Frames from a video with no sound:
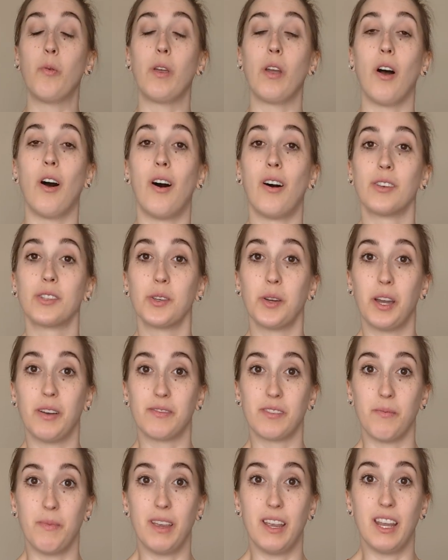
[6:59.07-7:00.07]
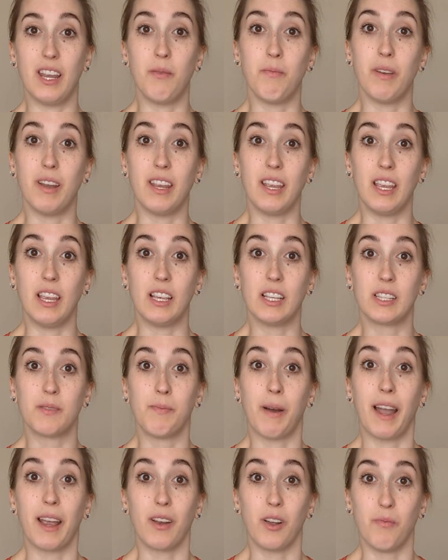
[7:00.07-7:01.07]
We also have some itty-bitty
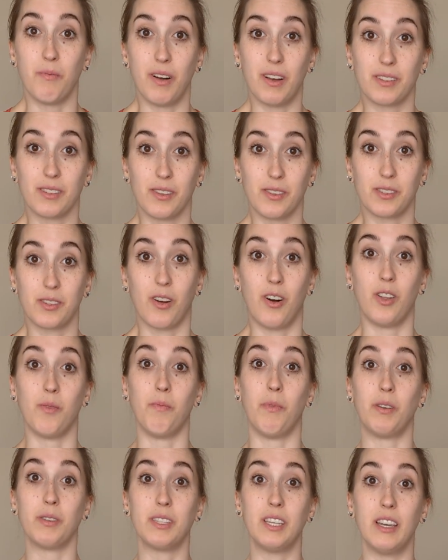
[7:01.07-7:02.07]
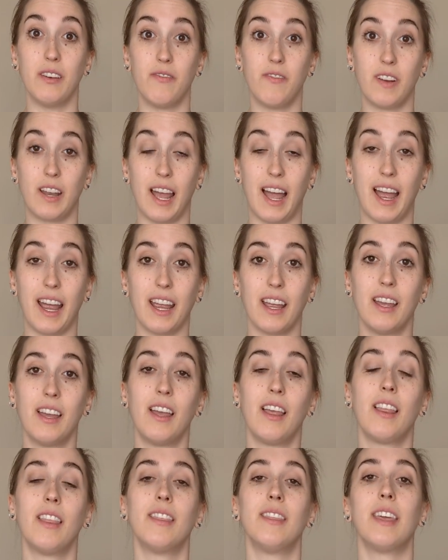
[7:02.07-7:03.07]
spinal muscles called multifidi.
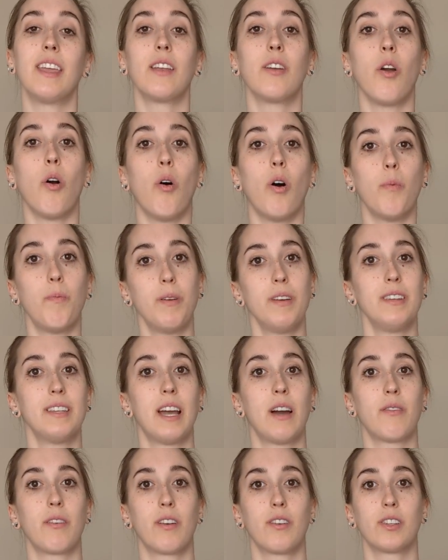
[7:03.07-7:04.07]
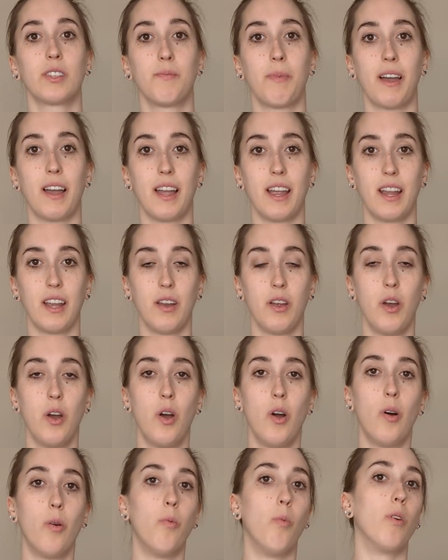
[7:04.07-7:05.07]
They go up and down our spine
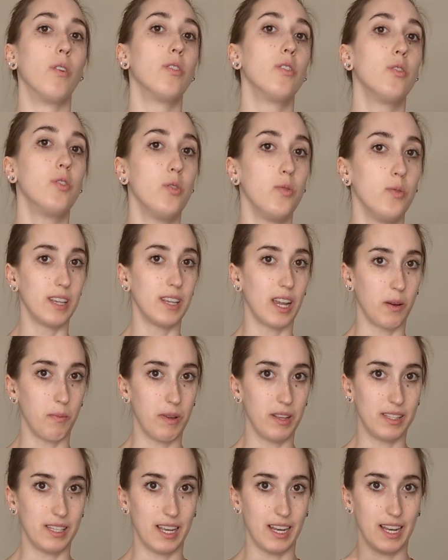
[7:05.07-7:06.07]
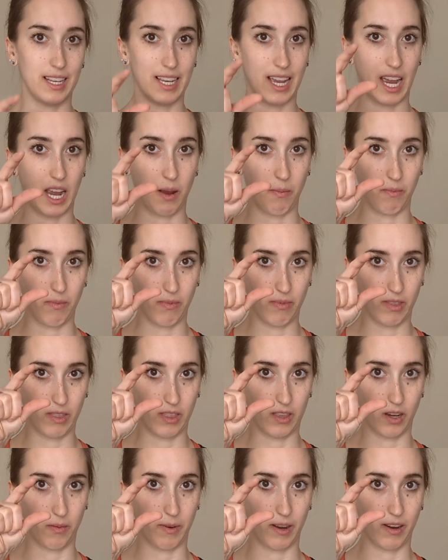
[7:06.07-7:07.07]
1 to segments at a time.
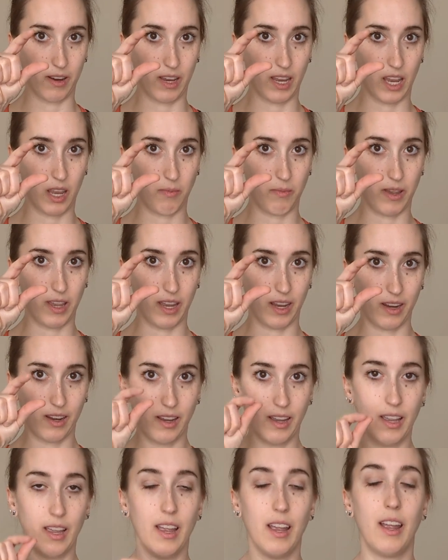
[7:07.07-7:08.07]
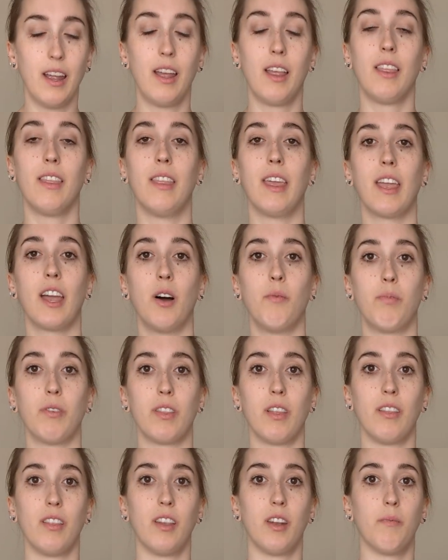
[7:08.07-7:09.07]
They're about yay big. They help
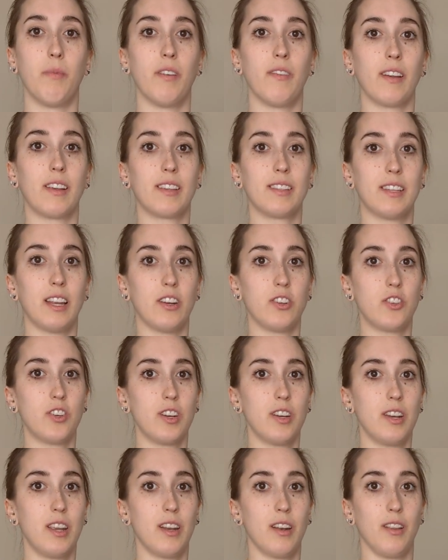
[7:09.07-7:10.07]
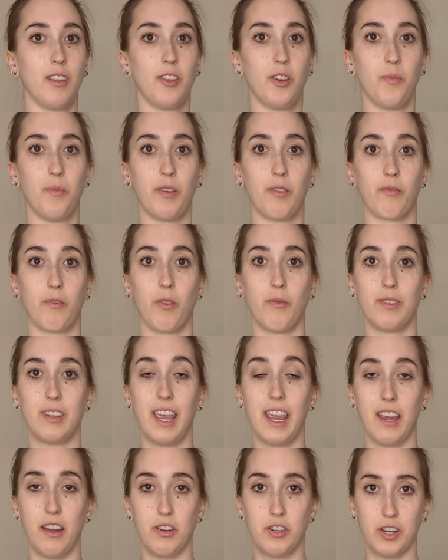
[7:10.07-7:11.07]
with a little bit of extension and a little bit of
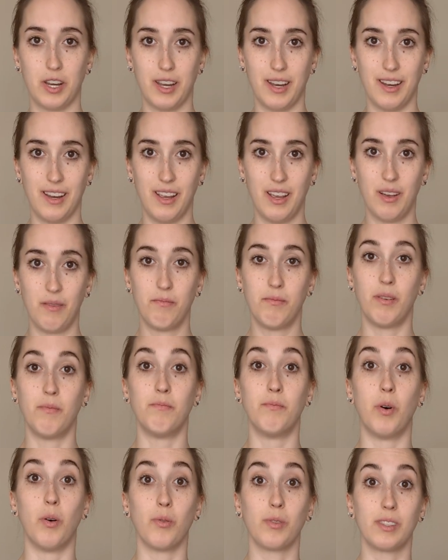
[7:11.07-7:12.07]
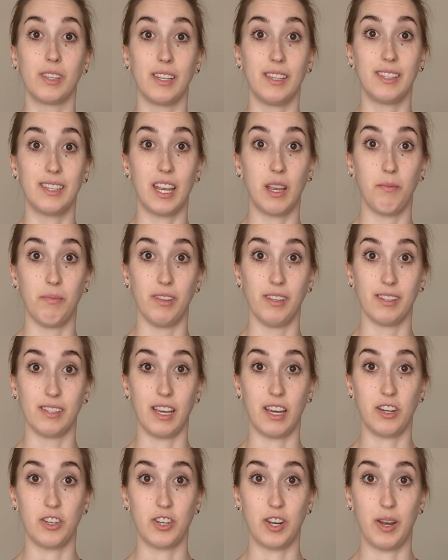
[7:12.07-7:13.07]
rotation, but mostly
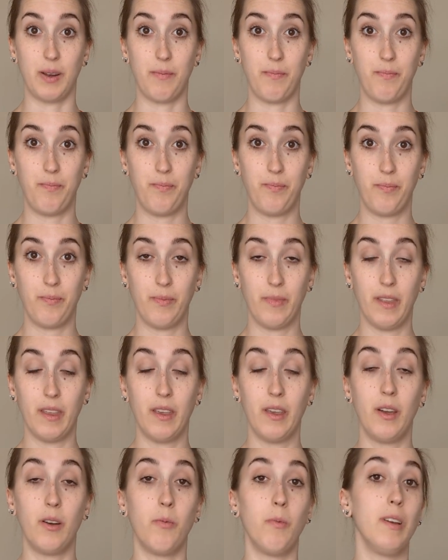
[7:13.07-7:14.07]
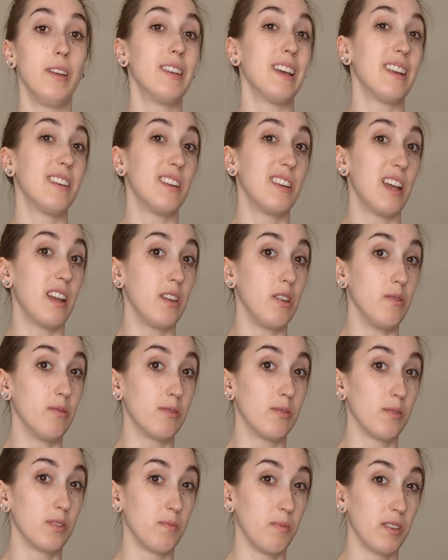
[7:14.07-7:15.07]
stabilization. We tend to not
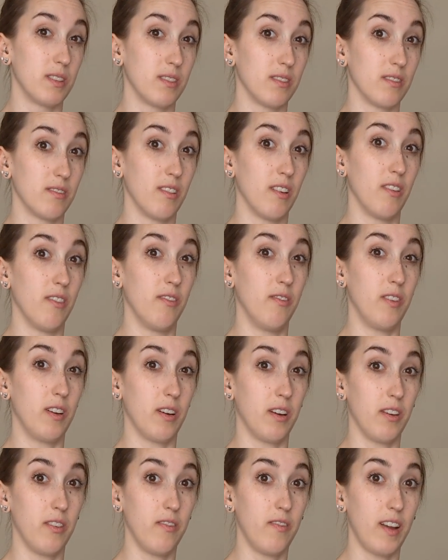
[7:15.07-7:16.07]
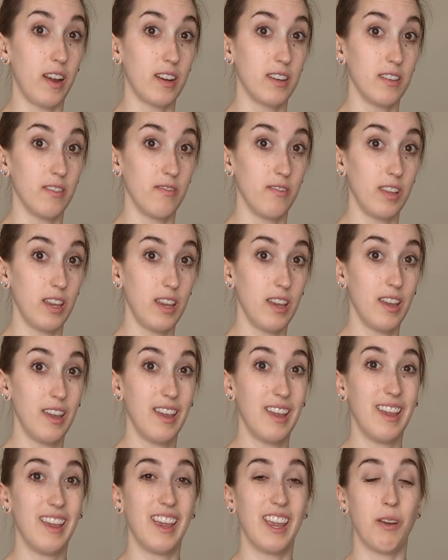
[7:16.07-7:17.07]
use those muscles very effectively,
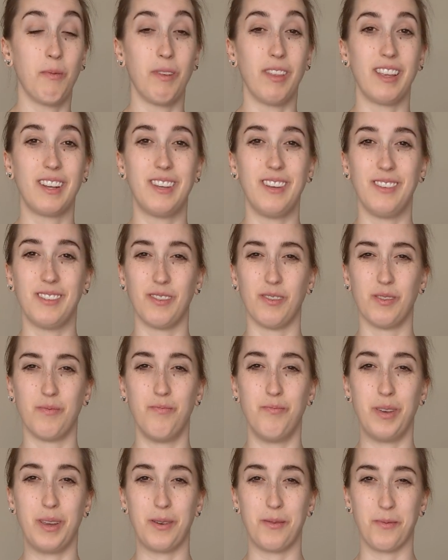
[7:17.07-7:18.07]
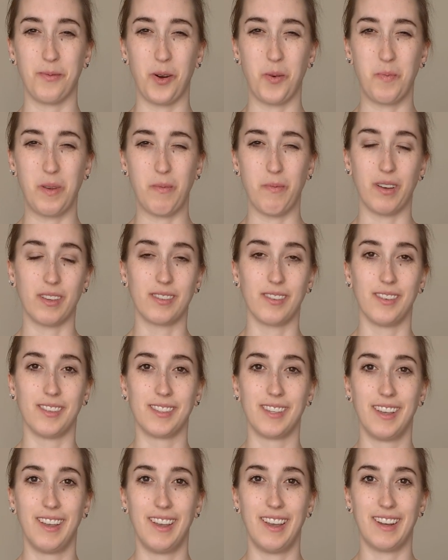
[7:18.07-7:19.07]
and we like to use those big ropey
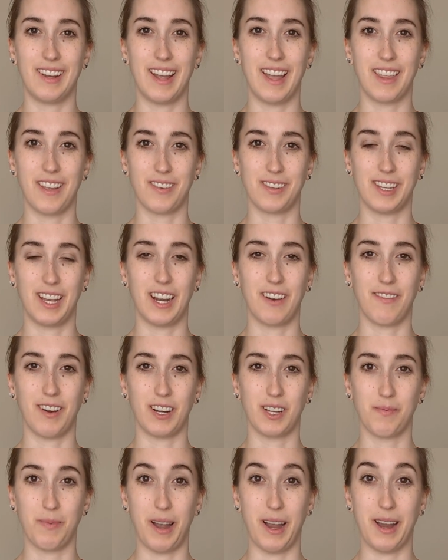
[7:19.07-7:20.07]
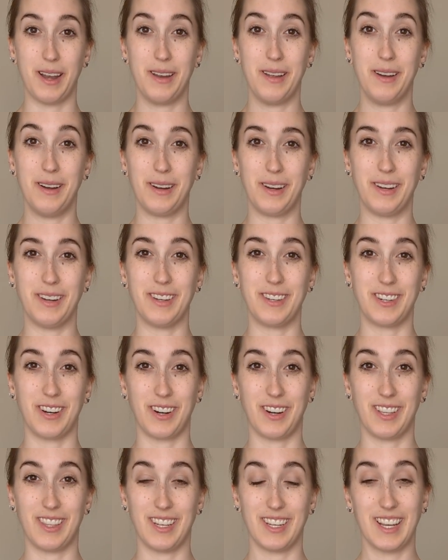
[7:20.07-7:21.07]
muscles on either side of our spine a good
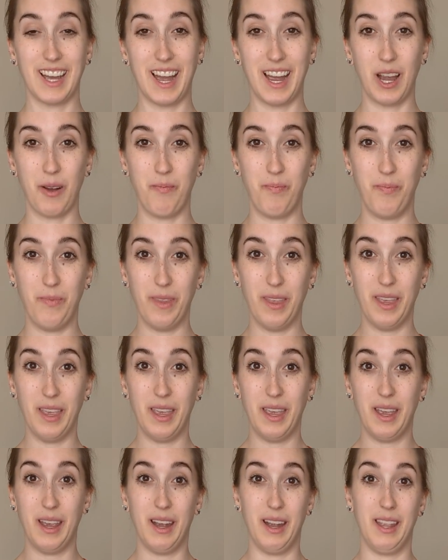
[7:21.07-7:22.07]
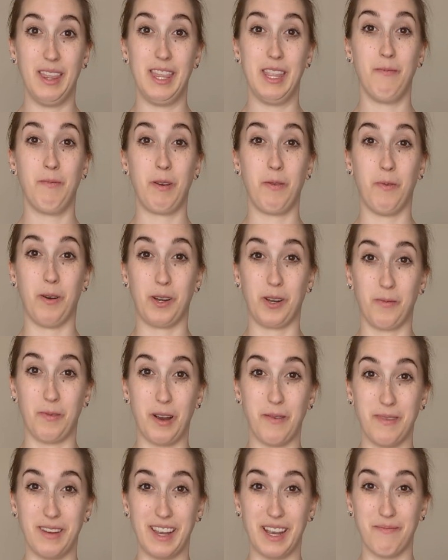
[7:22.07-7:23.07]
chunk of the time. And then we wonder
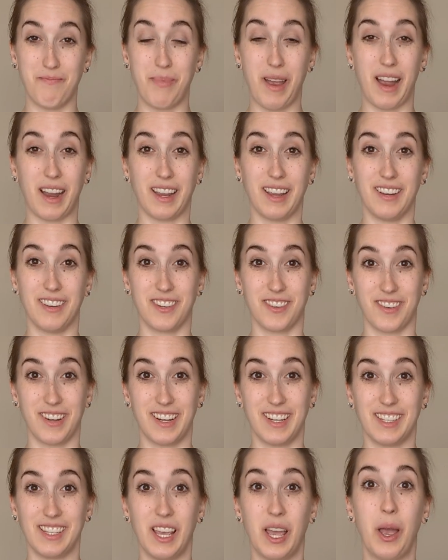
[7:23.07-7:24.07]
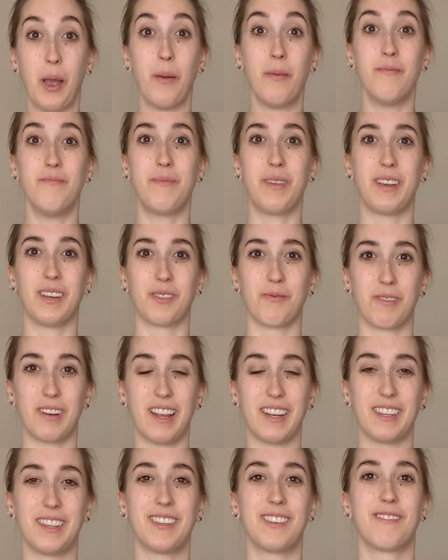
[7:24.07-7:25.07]
why we get back injuries, because we're
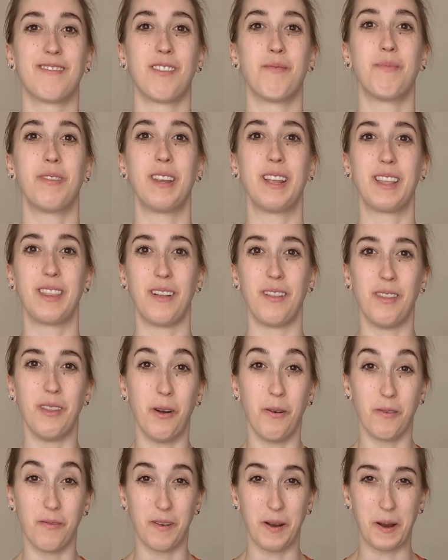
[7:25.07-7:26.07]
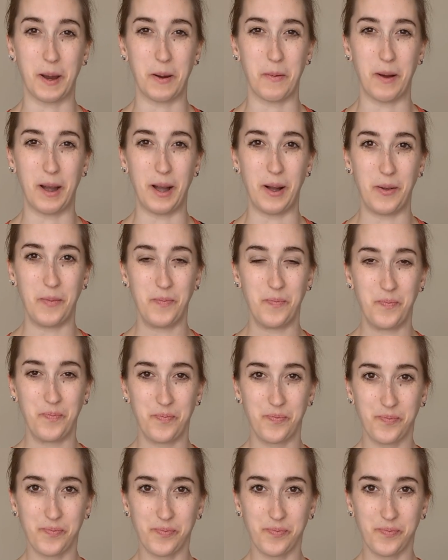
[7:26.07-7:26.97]
not distributing the load very well.